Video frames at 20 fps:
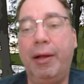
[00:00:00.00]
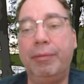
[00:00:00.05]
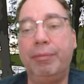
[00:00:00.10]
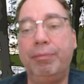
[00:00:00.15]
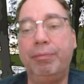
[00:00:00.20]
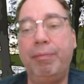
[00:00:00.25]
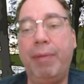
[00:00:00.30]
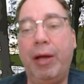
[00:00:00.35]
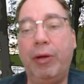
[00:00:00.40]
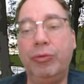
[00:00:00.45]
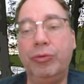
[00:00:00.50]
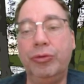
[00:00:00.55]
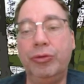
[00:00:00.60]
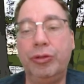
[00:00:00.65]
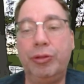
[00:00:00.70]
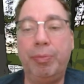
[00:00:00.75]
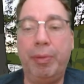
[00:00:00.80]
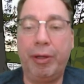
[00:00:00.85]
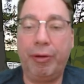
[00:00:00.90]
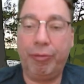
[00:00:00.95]

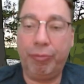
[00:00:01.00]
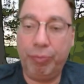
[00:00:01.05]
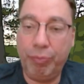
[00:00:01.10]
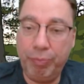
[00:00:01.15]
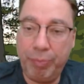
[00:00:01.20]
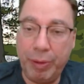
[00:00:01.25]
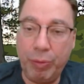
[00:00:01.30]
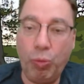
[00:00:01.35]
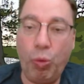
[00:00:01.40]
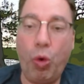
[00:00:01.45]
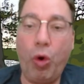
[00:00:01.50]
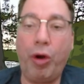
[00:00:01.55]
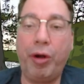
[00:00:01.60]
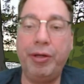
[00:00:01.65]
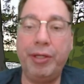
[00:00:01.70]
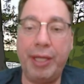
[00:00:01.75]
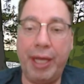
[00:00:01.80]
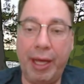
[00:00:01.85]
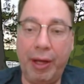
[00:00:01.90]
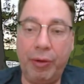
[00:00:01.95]
mountains, but have been worn
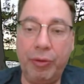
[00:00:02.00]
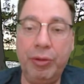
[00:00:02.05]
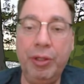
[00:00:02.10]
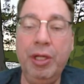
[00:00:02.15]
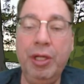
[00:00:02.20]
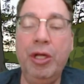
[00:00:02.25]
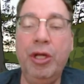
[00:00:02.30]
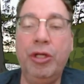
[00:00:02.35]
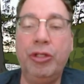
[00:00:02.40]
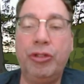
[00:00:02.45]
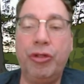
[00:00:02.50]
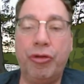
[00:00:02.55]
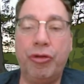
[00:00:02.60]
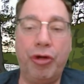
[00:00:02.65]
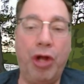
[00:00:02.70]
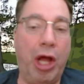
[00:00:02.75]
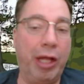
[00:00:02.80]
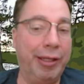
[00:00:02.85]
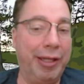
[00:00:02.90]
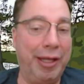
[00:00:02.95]
down, so they're
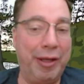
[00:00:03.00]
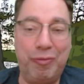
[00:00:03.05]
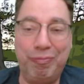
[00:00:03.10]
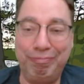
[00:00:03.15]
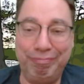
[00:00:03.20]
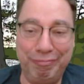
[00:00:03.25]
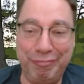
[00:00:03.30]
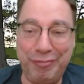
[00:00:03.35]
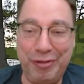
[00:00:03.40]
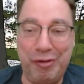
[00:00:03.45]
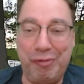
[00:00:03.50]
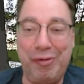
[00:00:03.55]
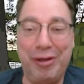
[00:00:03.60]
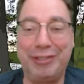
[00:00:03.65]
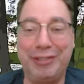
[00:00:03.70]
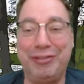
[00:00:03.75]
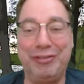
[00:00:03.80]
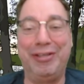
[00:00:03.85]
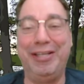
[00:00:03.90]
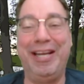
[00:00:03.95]
not like
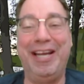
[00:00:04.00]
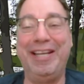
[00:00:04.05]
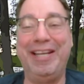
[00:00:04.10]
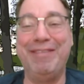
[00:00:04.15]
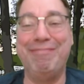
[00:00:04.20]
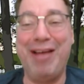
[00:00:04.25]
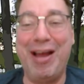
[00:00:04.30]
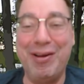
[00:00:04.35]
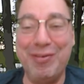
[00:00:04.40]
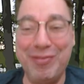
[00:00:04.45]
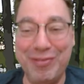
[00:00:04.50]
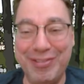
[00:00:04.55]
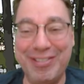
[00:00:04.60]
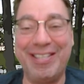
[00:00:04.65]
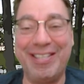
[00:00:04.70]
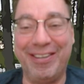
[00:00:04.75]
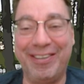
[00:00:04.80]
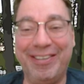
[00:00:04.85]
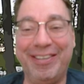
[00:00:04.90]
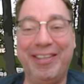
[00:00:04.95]
Western Canadian mountains.
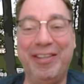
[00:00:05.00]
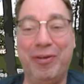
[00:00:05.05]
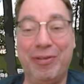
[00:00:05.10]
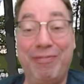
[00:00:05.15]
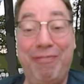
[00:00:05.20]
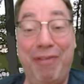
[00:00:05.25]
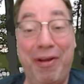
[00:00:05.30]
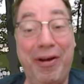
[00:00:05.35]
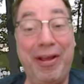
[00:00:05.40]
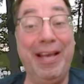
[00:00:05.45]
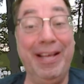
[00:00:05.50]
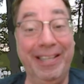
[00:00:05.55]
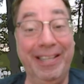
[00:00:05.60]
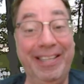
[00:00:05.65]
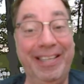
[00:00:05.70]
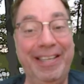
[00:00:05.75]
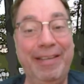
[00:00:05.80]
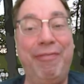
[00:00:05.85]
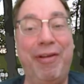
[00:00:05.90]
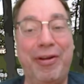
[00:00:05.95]
it's very
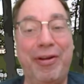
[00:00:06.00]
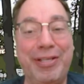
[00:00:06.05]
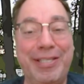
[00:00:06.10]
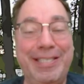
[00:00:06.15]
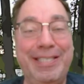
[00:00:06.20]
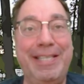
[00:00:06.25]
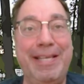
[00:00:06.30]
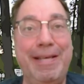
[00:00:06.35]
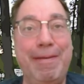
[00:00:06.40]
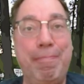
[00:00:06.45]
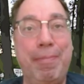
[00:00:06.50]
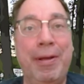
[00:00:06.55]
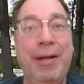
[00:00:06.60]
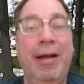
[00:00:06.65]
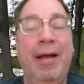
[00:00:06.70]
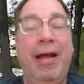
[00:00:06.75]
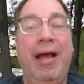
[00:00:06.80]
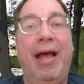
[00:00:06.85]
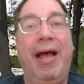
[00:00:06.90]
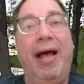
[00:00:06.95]
hilly, very steep,
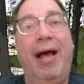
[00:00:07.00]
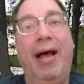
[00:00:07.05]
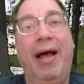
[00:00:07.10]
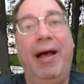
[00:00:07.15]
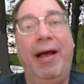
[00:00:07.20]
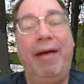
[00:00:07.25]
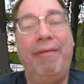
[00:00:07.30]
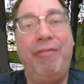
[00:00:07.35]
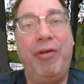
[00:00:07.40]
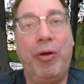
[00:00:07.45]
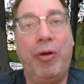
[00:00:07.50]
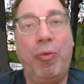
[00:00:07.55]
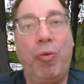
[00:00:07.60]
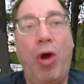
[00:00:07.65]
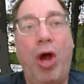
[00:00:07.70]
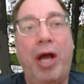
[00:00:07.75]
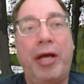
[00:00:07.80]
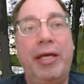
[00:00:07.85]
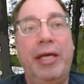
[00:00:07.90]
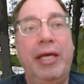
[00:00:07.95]
very
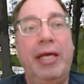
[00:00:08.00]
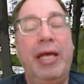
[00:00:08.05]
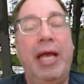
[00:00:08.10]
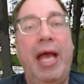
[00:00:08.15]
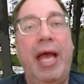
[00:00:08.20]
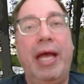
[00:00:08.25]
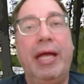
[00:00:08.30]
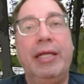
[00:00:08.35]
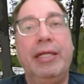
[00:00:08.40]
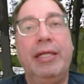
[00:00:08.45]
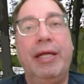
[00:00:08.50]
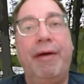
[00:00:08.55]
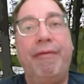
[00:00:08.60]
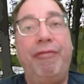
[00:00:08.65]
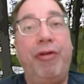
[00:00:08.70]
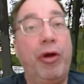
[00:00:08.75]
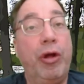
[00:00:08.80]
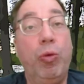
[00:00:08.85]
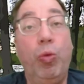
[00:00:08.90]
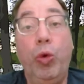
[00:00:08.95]
rocky, and
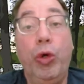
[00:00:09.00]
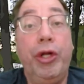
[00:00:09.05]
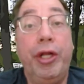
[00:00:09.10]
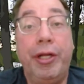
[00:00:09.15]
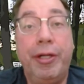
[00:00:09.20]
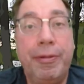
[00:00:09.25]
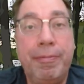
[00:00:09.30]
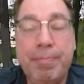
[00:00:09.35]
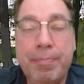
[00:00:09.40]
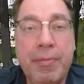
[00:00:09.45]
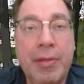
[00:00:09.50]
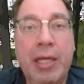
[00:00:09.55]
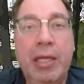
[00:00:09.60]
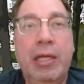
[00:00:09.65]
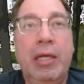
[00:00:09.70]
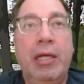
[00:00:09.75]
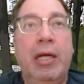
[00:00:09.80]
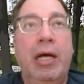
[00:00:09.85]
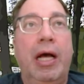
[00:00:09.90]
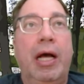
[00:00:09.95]
very wooded.
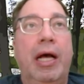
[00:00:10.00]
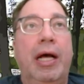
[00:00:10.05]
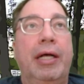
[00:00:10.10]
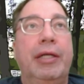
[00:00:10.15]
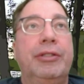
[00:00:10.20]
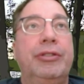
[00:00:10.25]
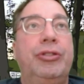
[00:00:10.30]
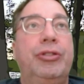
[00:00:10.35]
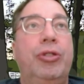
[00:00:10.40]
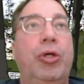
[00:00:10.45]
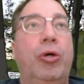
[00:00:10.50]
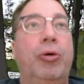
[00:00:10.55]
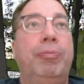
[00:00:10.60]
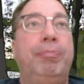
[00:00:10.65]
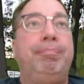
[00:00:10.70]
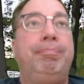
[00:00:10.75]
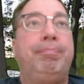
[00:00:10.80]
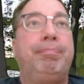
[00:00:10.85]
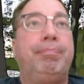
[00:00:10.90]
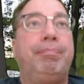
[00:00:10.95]
So
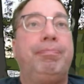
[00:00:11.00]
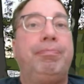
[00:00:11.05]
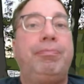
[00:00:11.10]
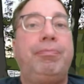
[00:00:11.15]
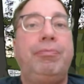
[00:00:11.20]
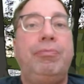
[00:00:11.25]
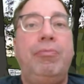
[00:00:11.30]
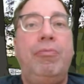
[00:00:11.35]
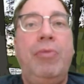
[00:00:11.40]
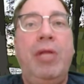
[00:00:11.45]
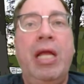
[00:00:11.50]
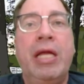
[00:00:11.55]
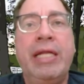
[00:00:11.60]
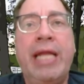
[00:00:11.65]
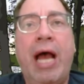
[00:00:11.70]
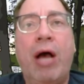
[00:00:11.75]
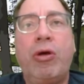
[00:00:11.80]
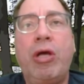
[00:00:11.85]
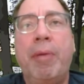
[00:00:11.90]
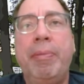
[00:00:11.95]

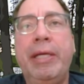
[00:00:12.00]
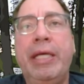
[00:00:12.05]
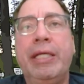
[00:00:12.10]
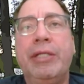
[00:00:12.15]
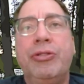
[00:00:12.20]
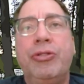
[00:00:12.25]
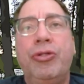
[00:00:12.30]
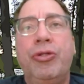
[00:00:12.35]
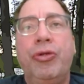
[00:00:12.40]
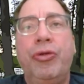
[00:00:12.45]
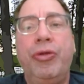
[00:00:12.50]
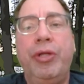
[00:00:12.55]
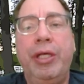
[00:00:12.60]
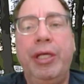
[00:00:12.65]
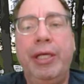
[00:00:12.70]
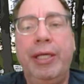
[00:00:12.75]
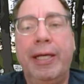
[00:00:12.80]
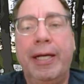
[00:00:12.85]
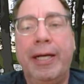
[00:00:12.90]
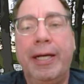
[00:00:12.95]
now coming into
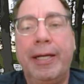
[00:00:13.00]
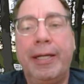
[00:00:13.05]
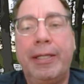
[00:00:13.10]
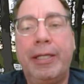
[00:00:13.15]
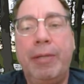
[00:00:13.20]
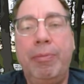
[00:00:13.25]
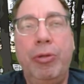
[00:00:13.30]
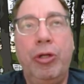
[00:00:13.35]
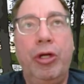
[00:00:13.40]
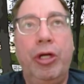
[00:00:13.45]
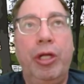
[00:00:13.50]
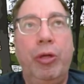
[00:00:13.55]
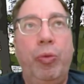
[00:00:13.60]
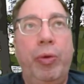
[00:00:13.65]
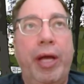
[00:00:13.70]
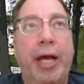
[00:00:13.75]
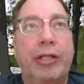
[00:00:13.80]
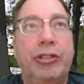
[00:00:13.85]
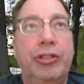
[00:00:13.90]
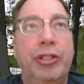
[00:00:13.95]
the community, we
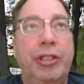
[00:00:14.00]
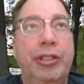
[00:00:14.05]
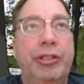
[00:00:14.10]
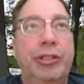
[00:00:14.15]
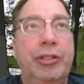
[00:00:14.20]
actually